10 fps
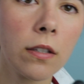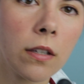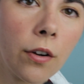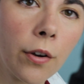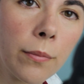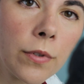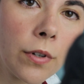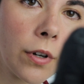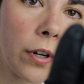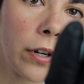the
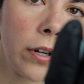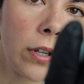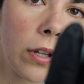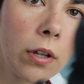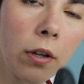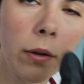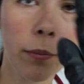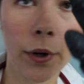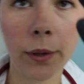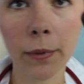serums are
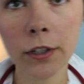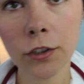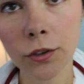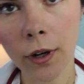pretty much